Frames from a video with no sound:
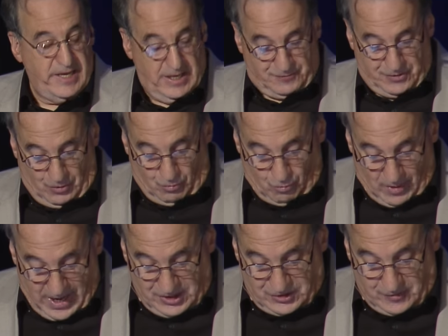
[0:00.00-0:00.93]
if the
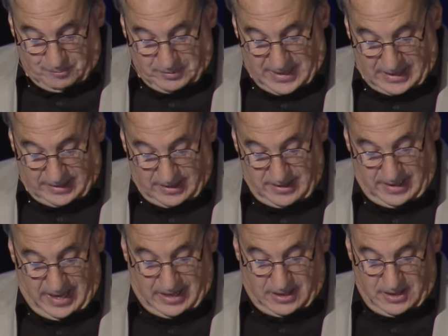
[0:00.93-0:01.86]
rights of black
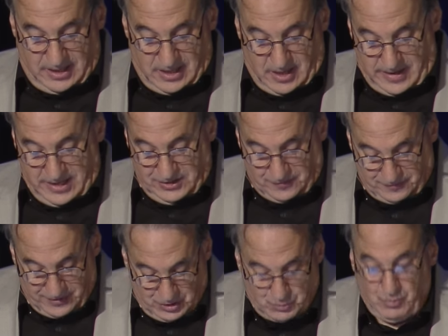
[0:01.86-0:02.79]

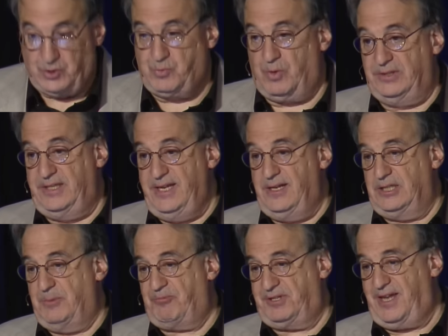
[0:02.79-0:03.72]
individuals were
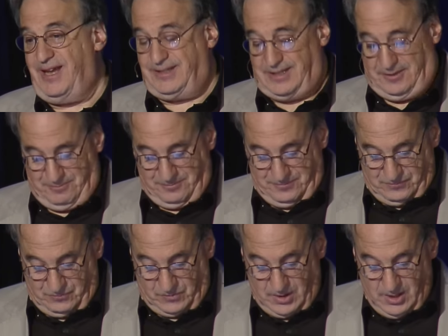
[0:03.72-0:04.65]
legally protected.
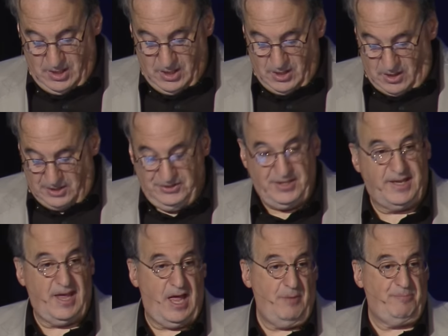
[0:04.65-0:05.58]
Under
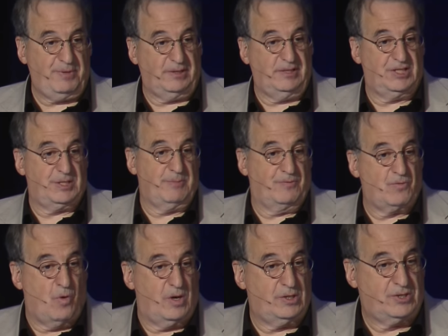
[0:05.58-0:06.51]
capitalism, of
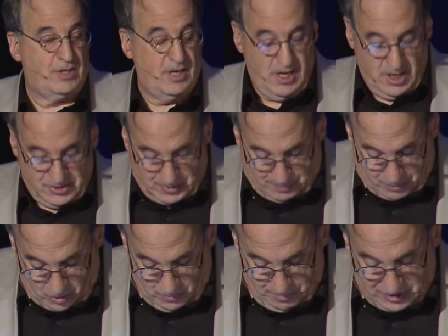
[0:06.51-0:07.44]
course, the
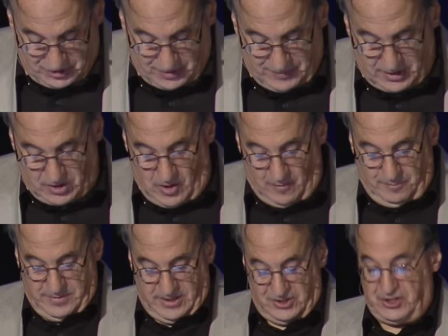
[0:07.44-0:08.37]
purpose of the
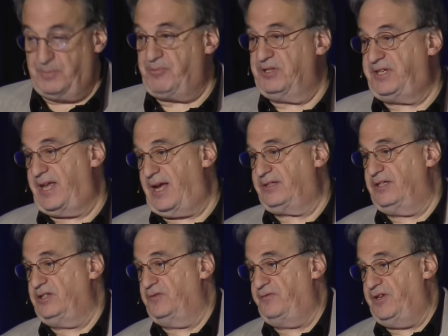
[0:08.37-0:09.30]
government is to protect
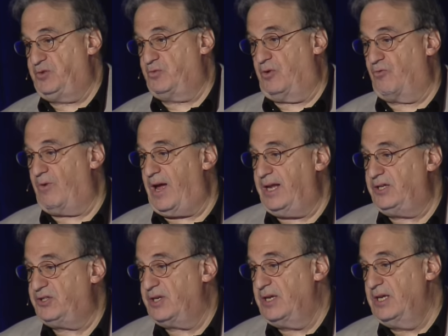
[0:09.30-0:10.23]
individual
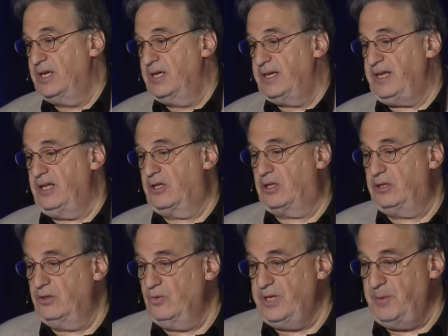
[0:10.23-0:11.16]
rights,
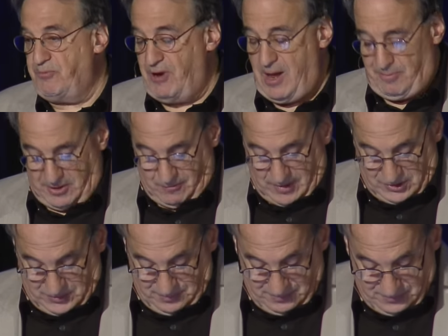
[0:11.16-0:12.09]
including property rights.